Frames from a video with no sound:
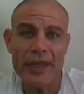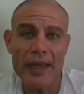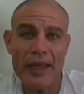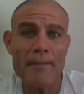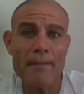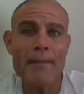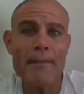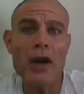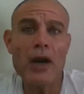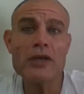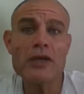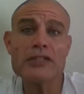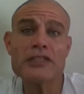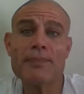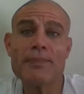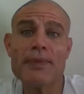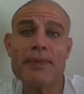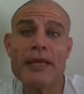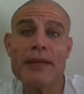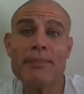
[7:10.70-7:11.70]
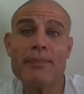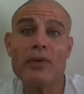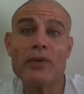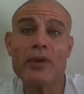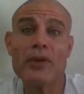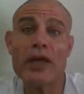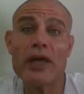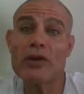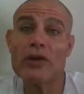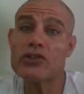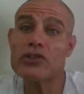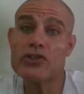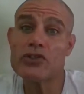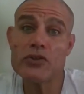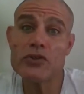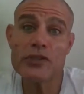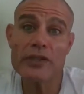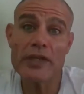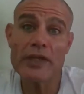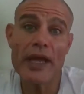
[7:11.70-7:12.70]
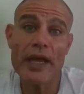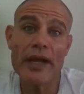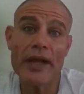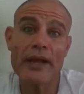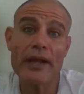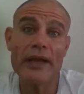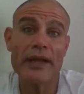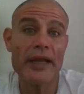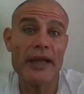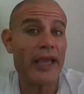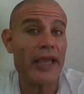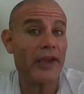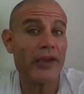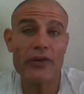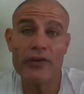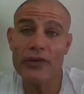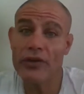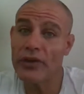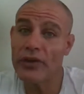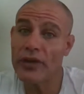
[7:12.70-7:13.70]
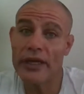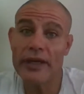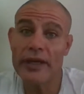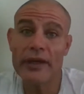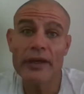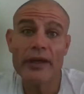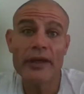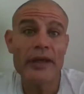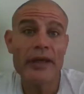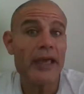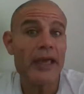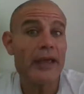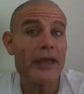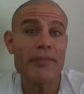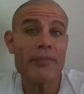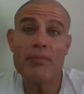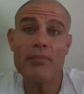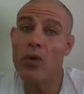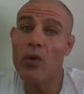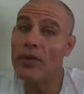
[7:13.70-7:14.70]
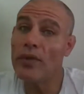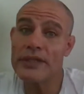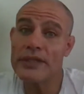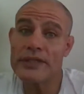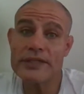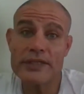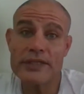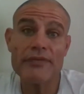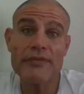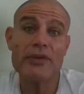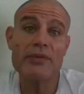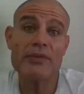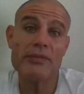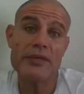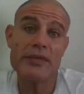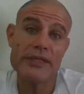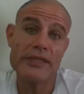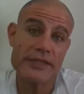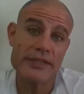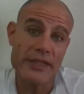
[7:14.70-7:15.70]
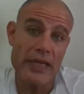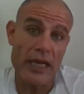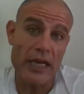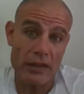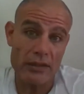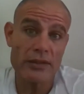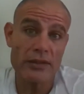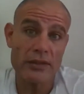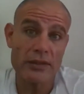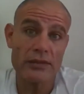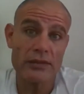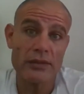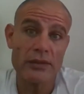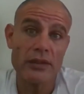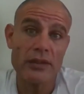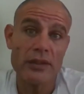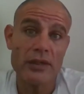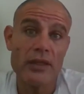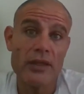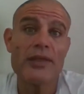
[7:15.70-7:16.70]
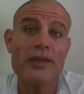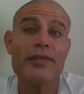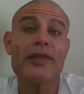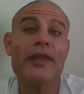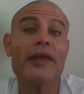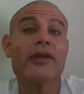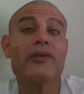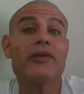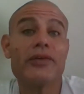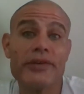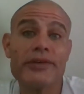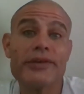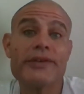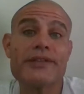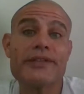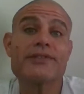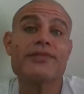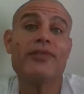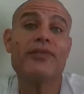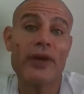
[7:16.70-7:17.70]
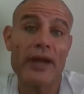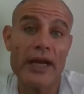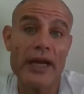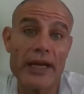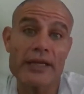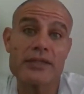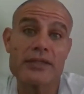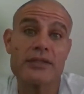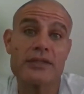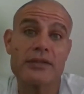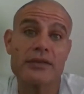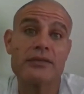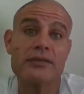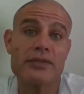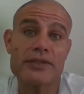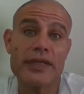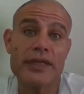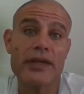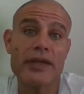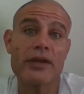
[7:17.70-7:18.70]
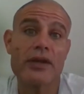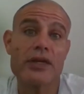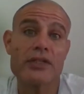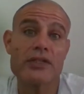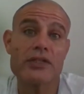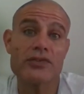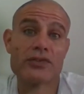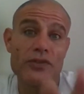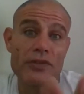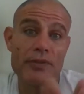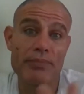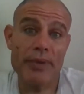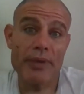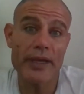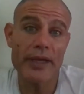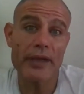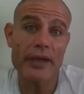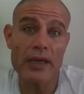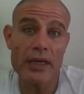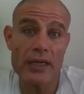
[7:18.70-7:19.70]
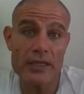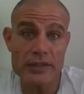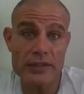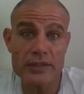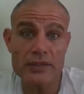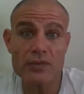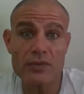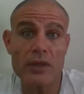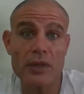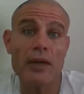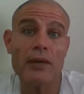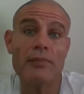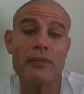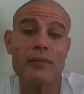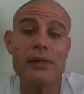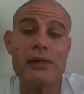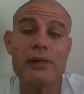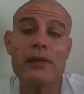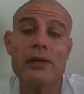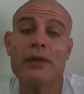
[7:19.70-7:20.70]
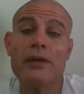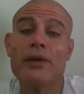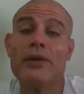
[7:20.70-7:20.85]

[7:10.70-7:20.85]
Okay, most people cannot shoot a handgun accurately at more than 7 meters out. Thank goodness for us, because that goes to the bad guys as well.